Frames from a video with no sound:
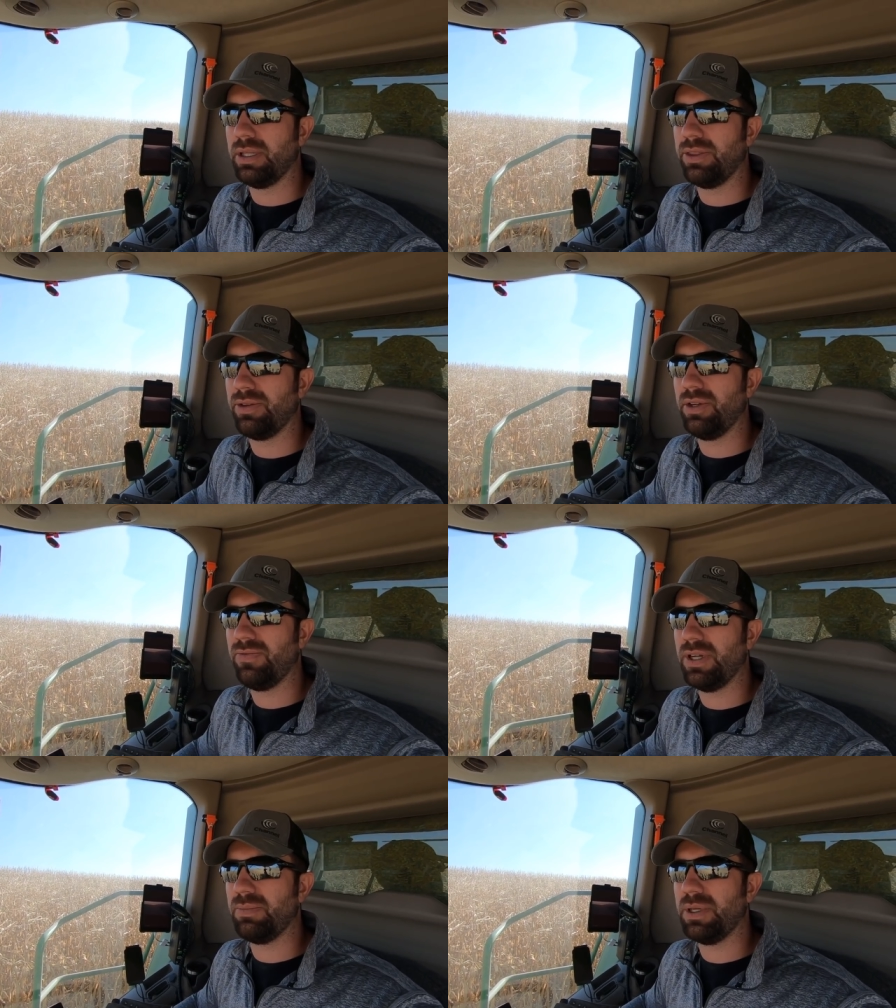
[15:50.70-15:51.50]

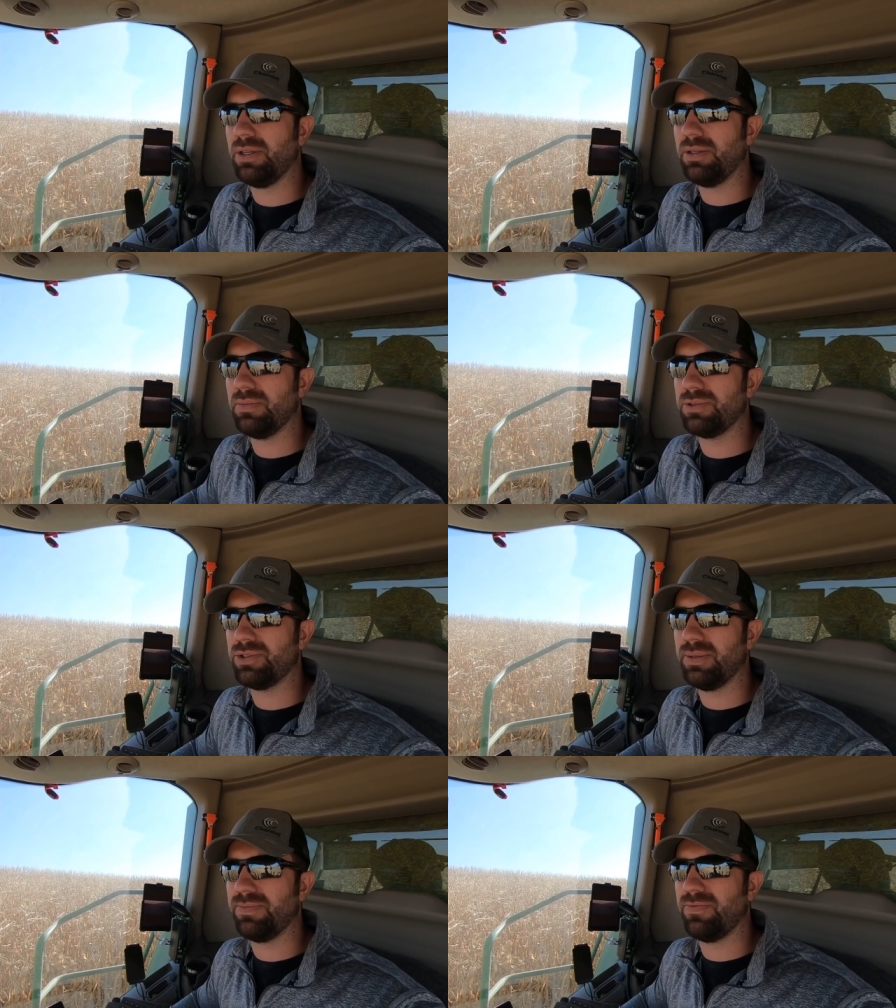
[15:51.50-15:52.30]
35-mile
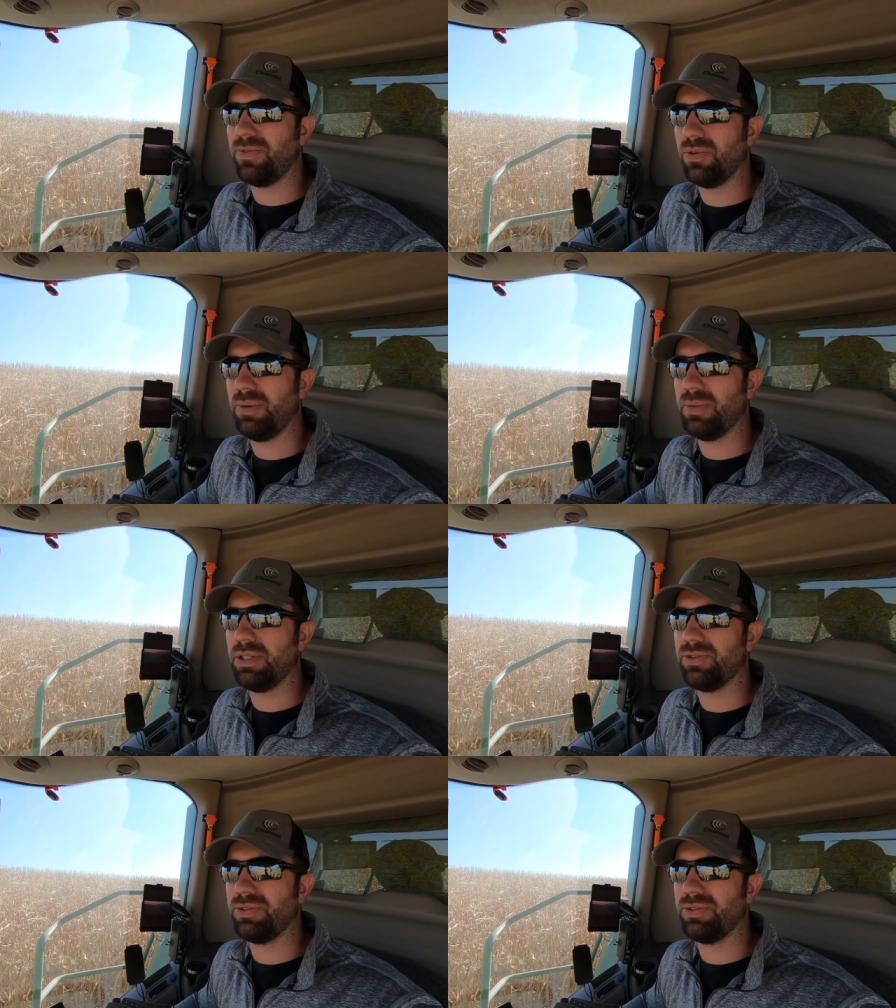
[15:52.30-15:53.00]
trip, 40-mile